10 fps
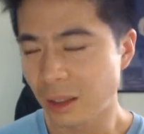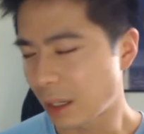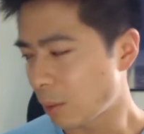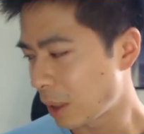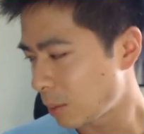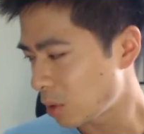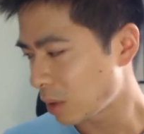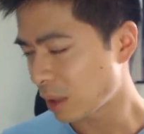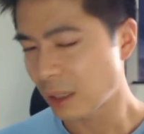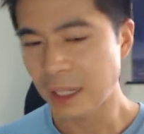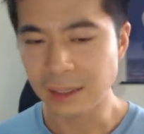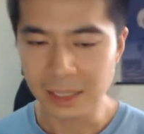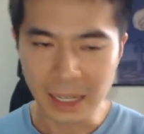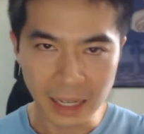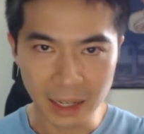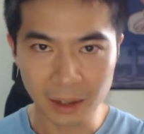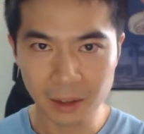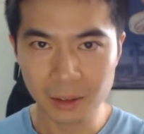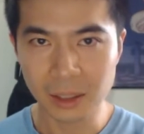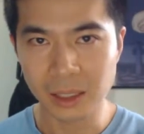Like when I'm drawing Cloud's
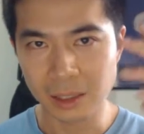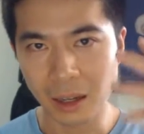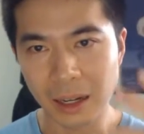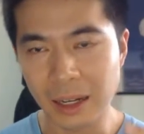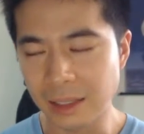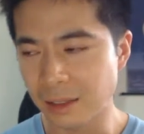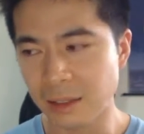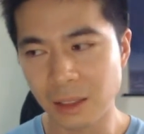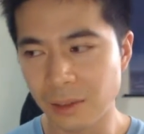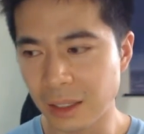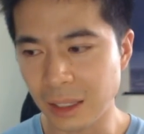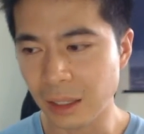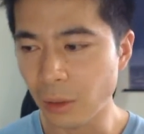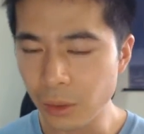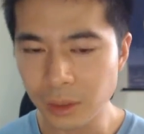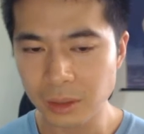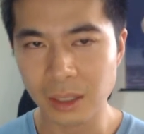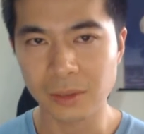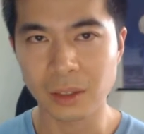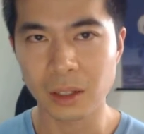hair and his eyes and stuff like that, all the
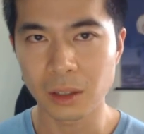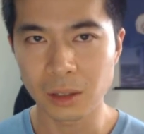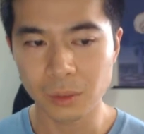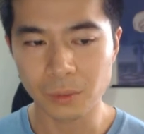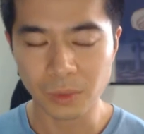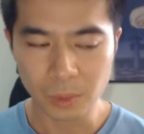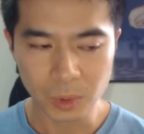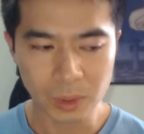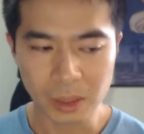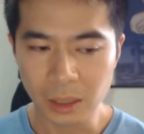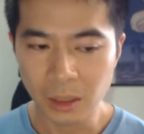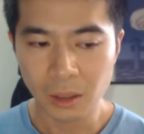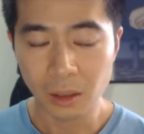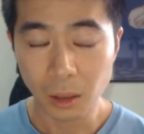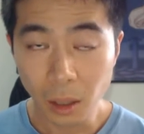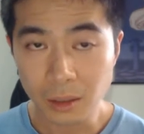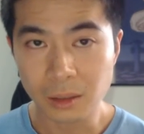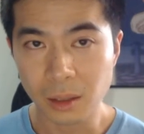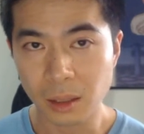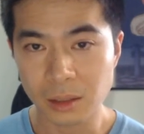stuff that I learned from doing
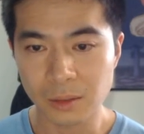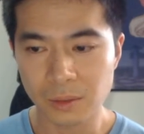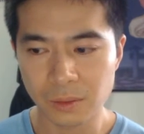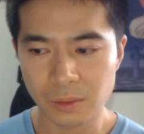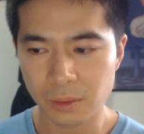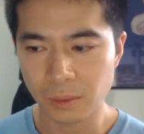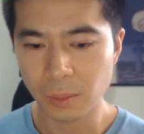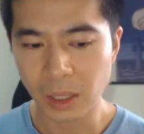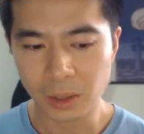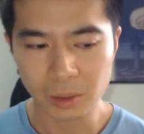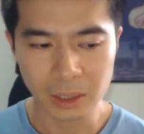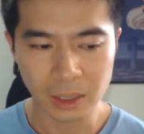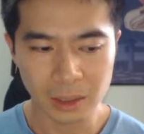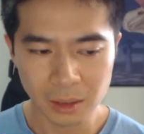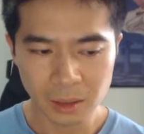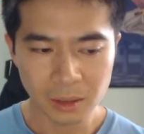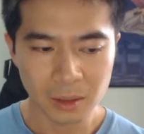lots and lots of Mark Riley